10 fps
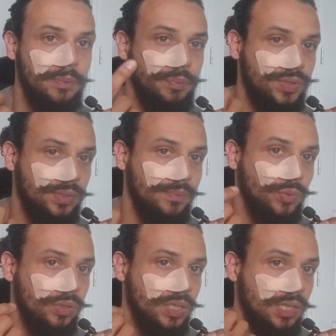put some
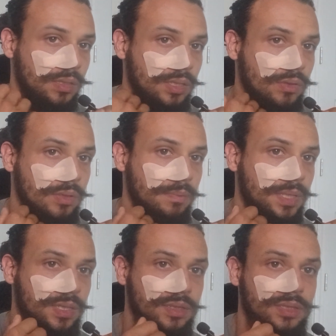more healing
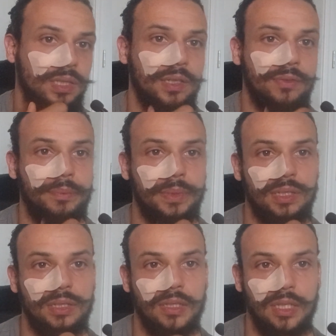ointment and stuff,
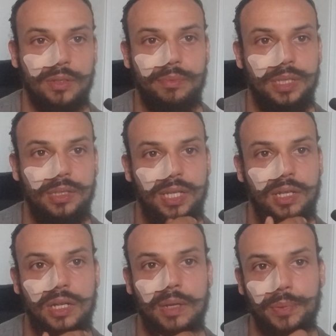but it'll be like
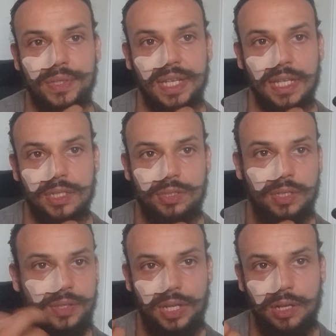a couple days
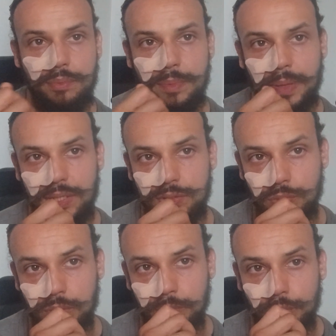and then I'll be back to
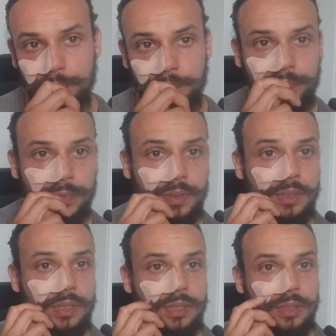normal.
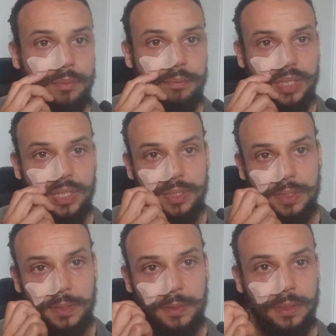But
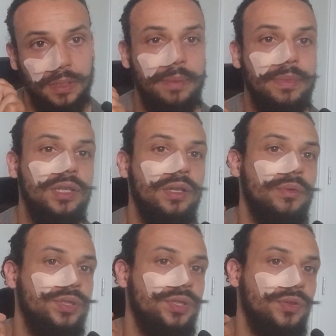let me know
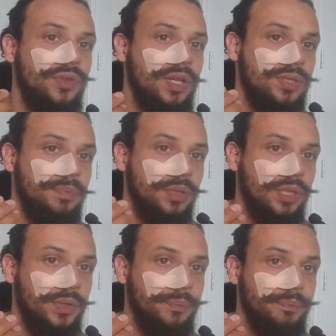what your thoughts
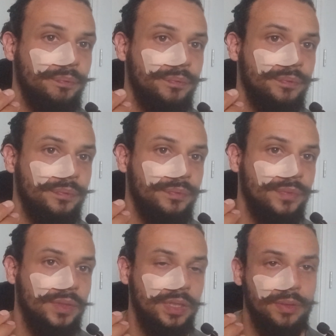below.
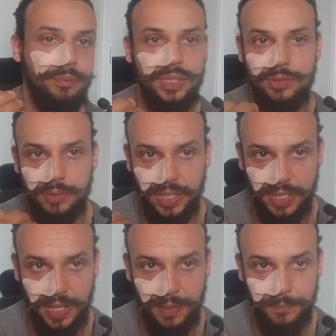Please write it
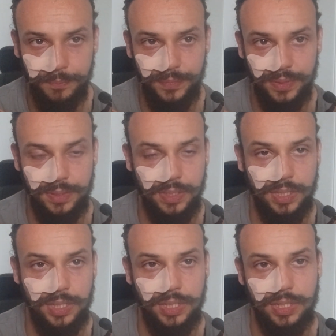down
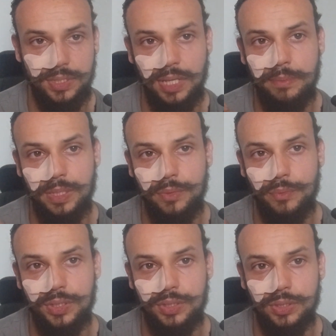and tell me
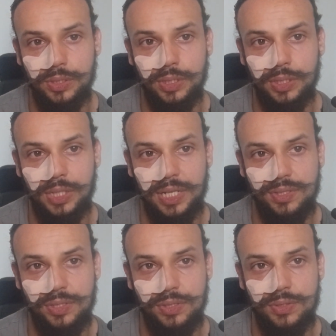what your
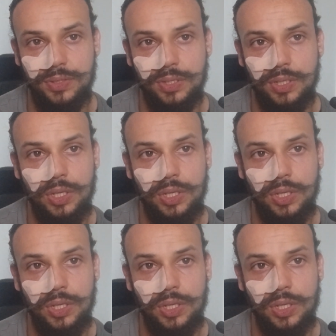guys's